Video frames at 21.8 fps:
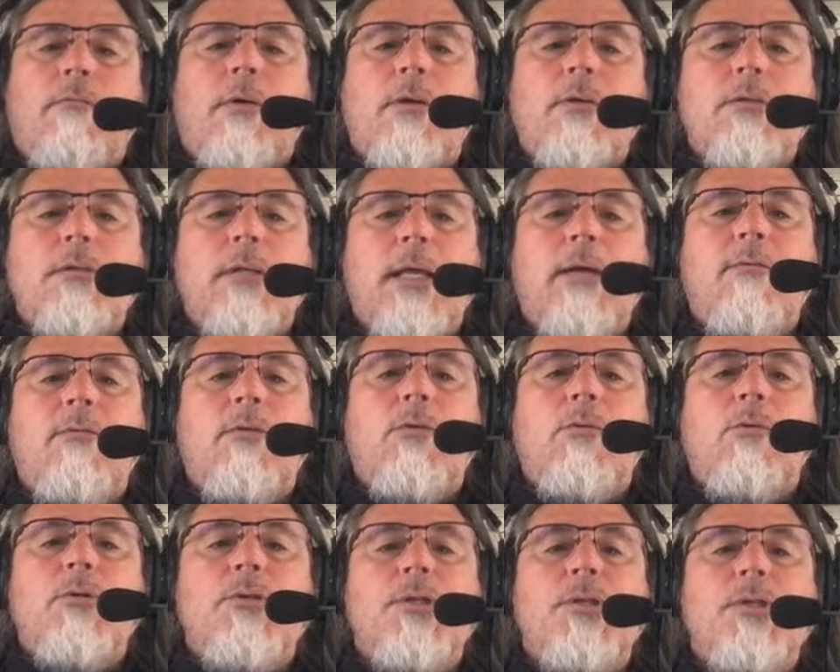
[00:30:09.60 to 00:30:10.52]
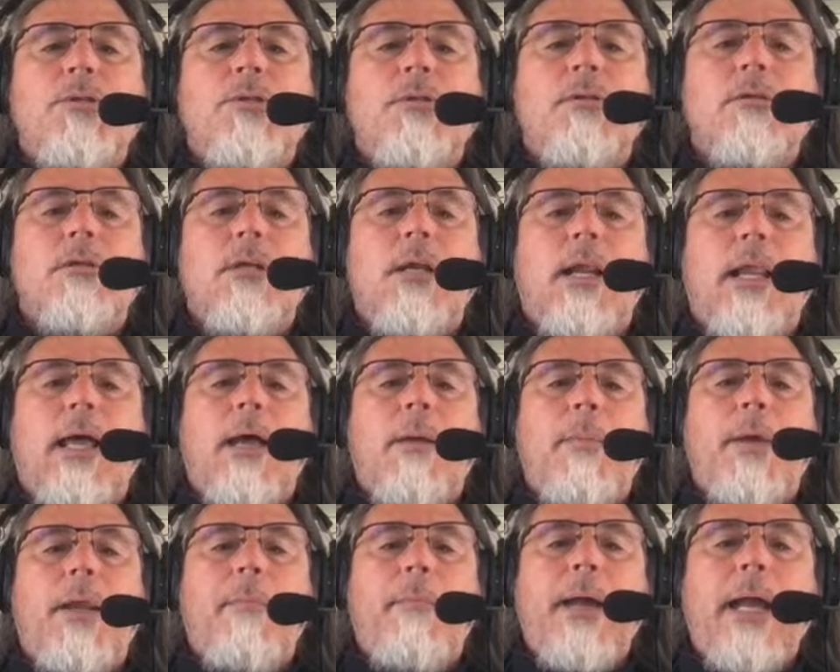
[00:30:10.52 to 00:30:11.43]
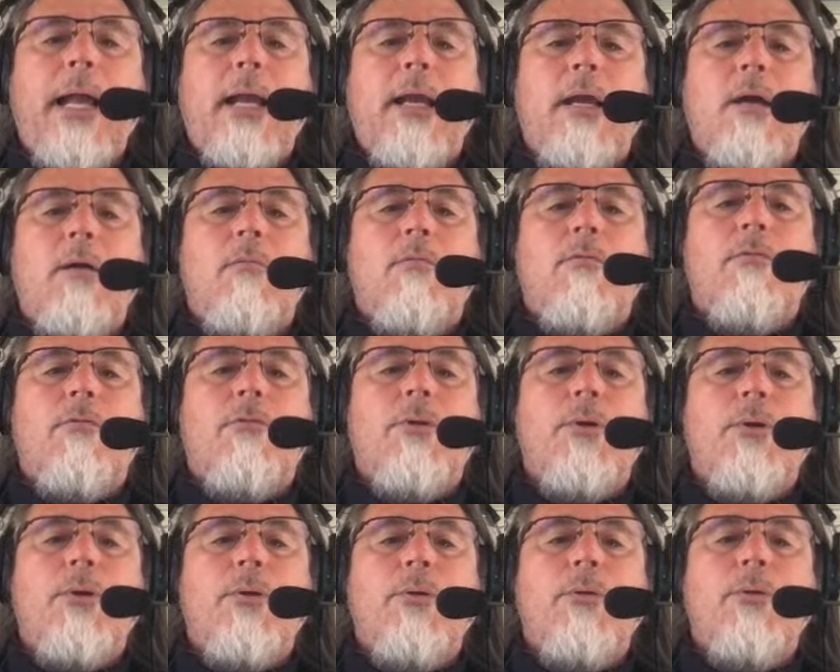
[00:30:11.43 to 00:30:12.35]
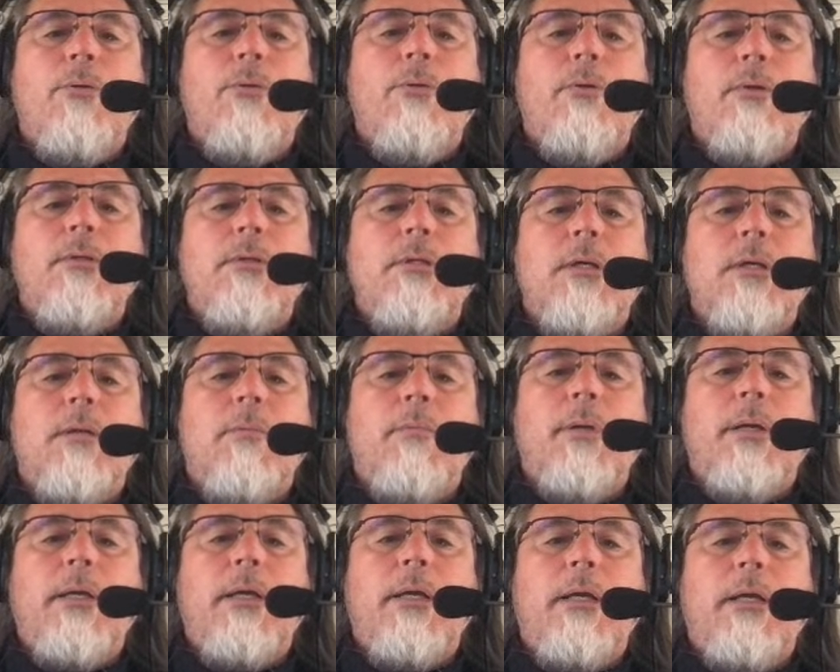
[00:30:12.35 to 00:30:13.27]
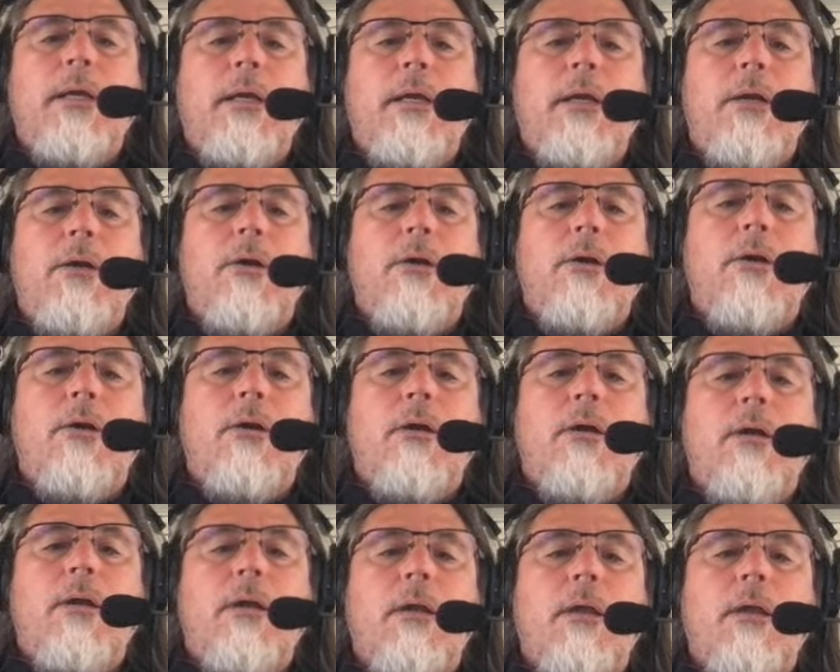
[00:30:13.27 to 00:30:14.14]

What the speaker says: First level of resistance climbing back up through is going to be here.